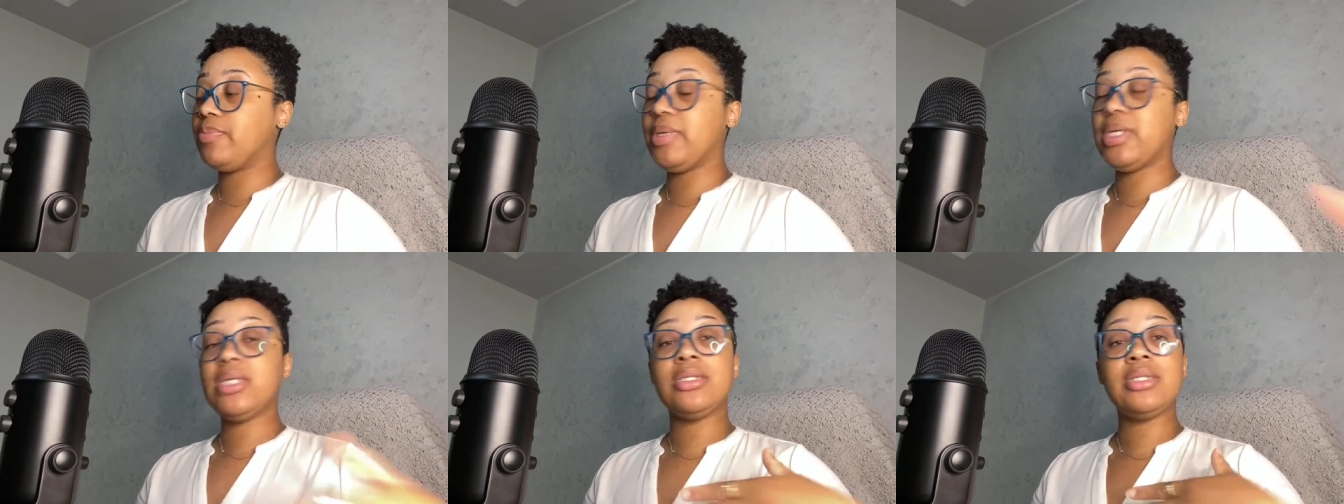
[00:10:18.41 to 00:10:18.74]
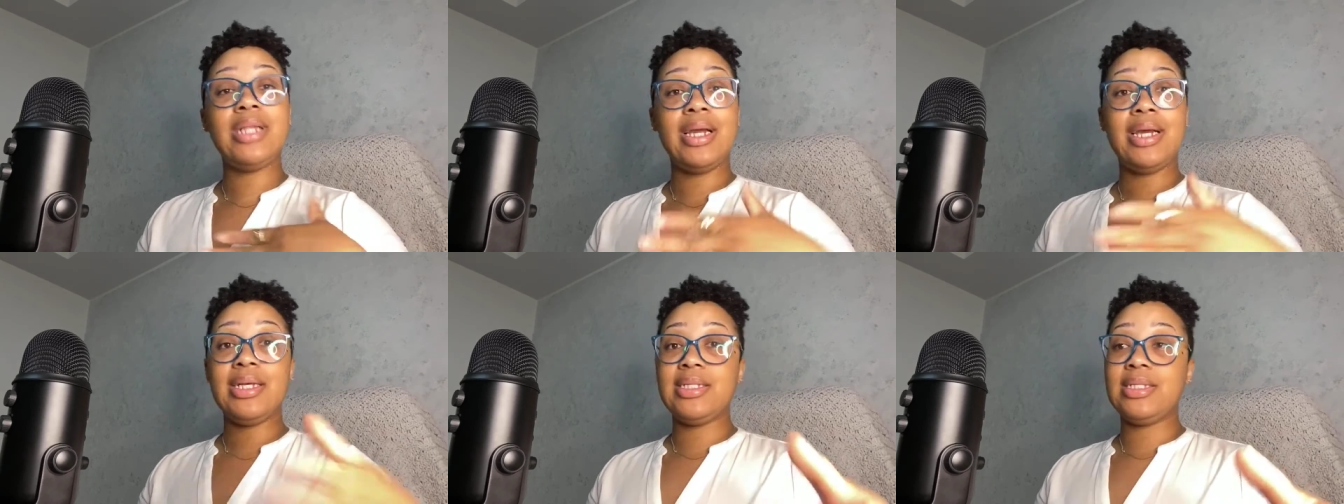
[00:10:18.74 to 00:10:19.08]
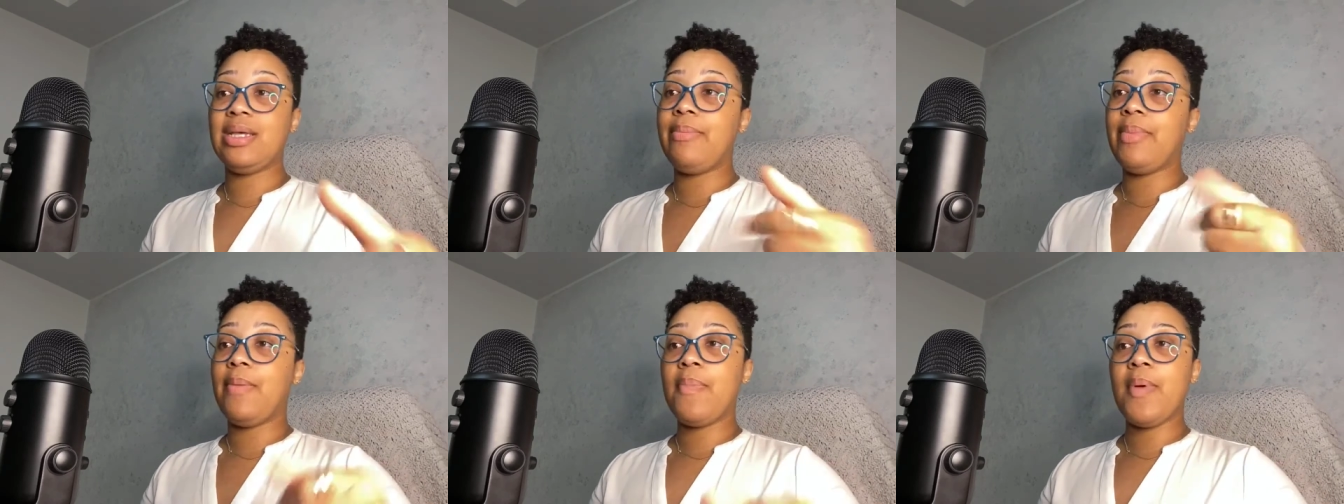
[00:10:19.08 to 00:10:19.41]
Because, like I
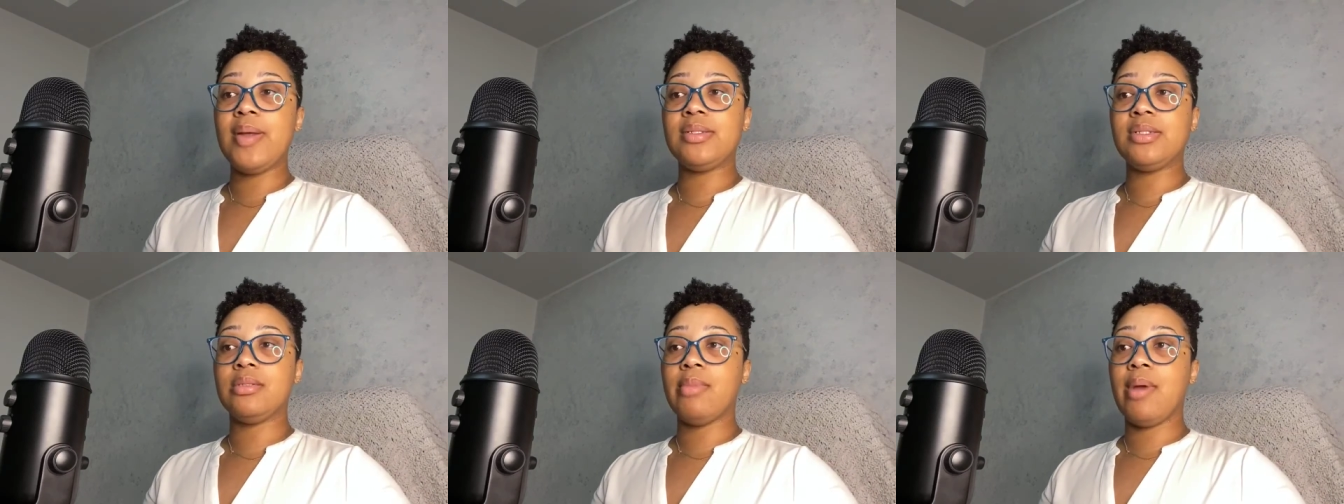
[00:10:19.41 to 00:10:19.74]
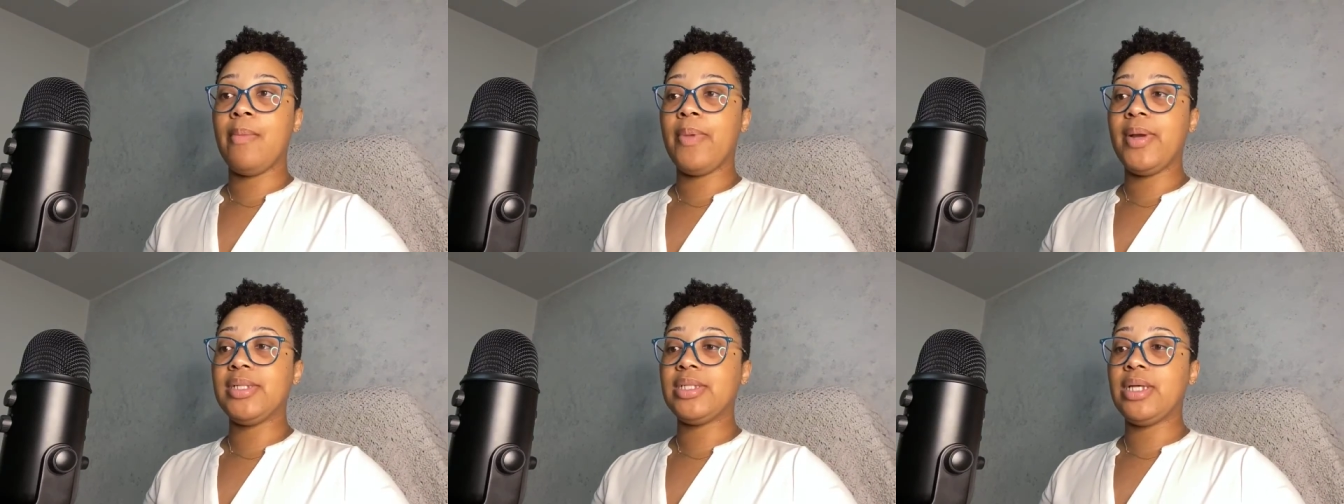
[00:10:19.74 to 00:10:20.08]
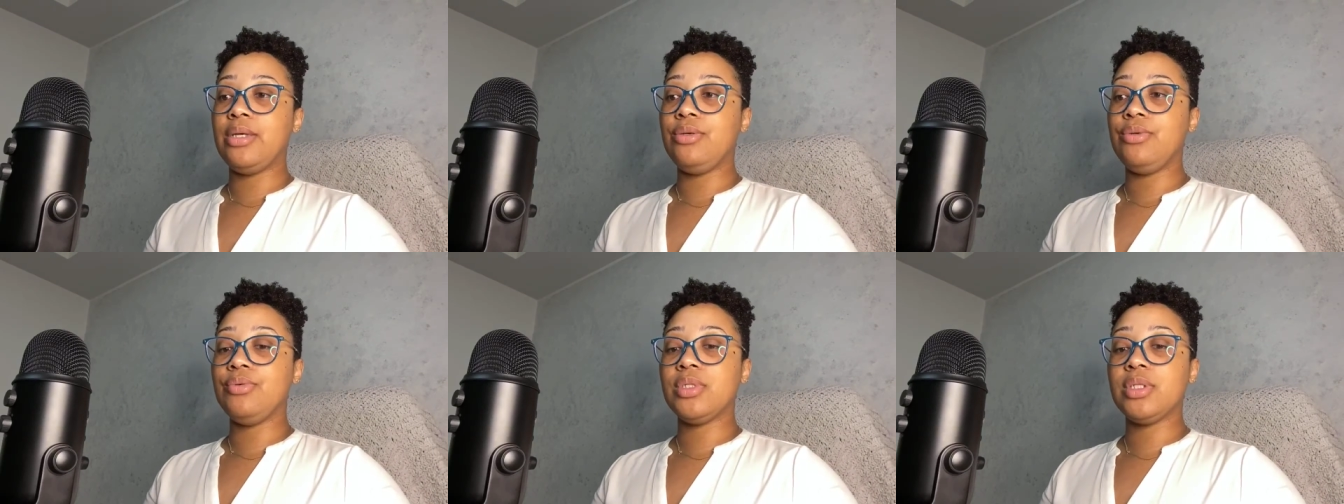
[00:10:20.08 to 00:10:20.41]
said, my price is my price. I
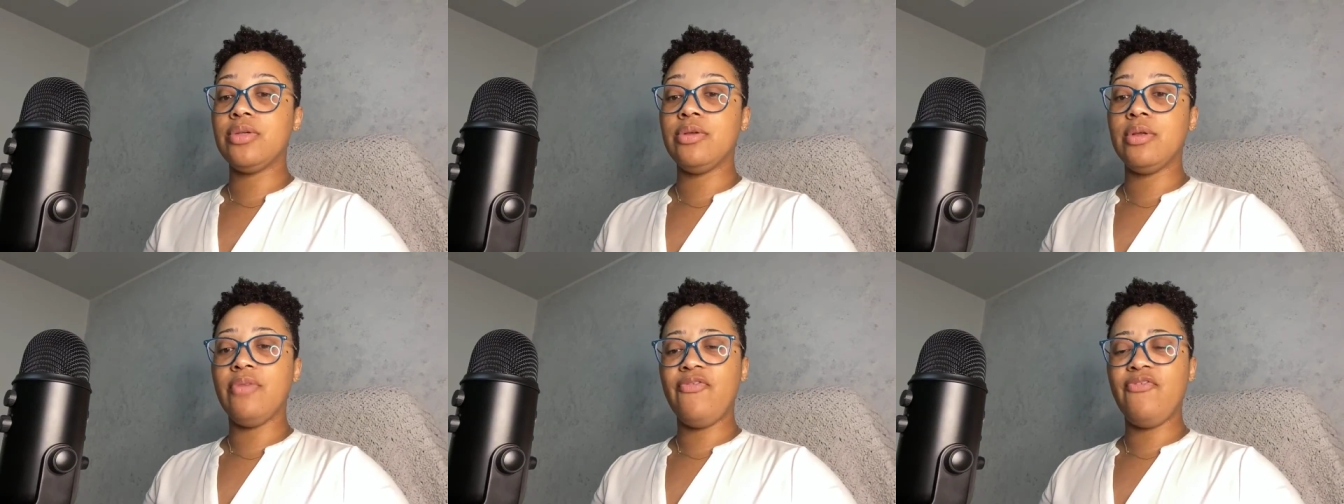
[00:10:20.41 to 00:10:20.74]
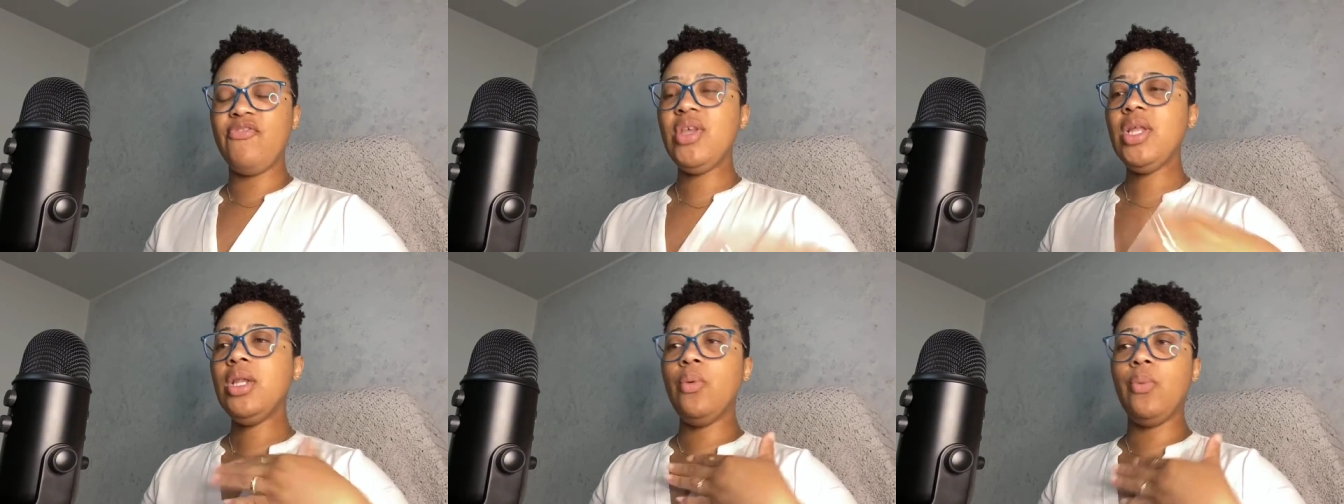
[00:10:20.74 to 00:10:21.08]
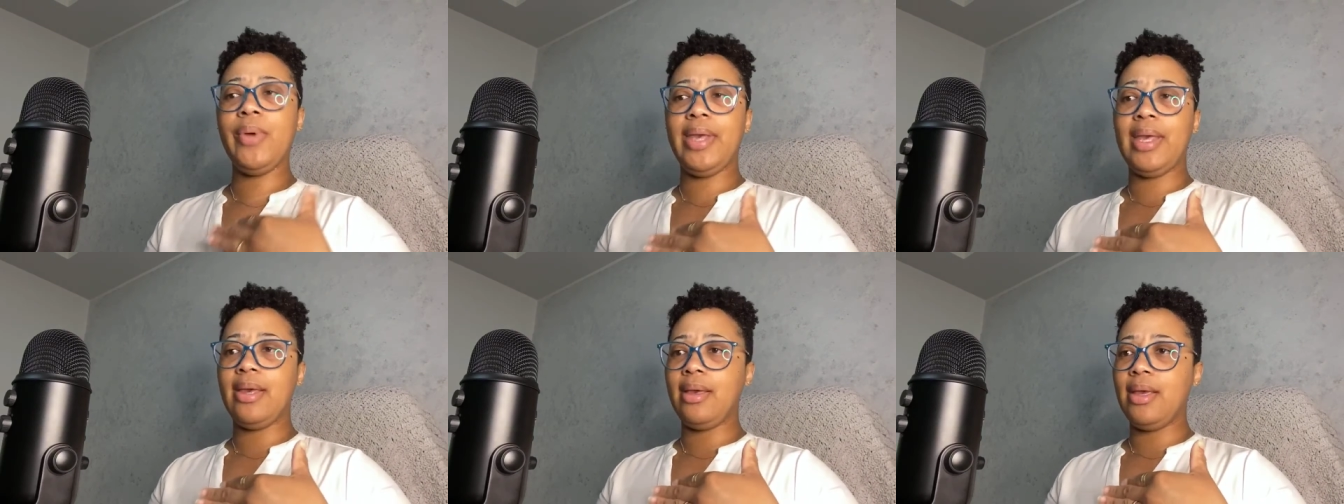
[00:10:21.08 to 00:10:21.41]
used to feel
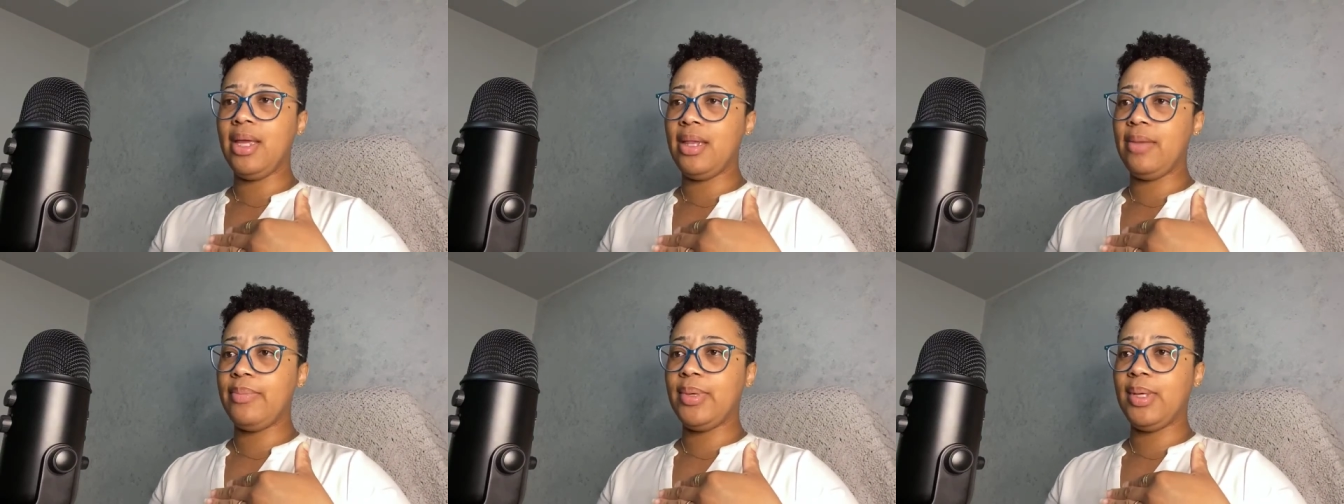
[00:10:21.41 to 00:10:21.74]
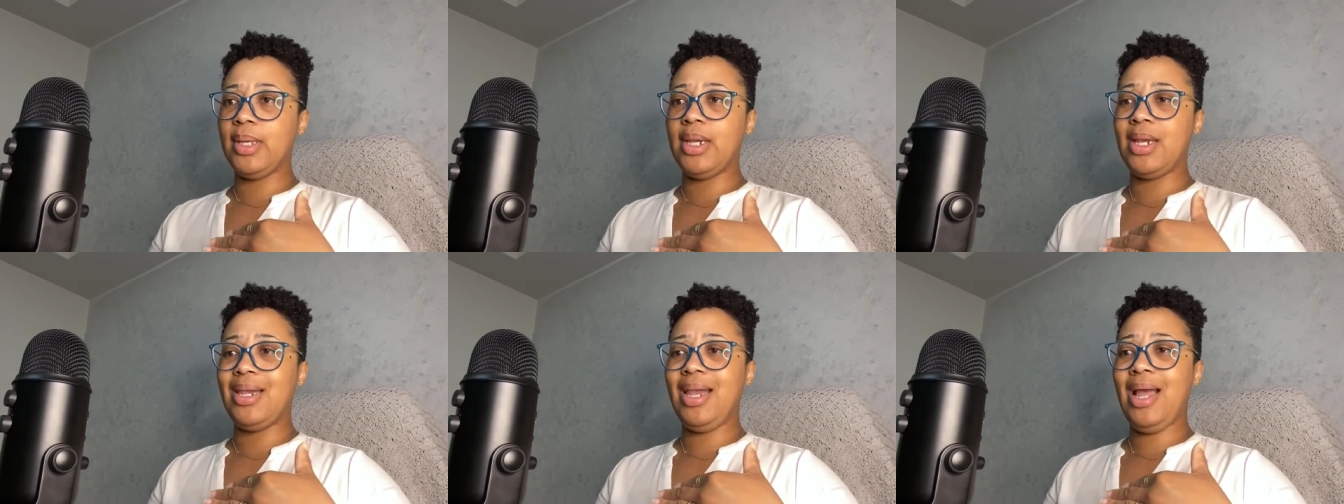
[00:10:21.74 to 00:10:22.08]
away in the beginning.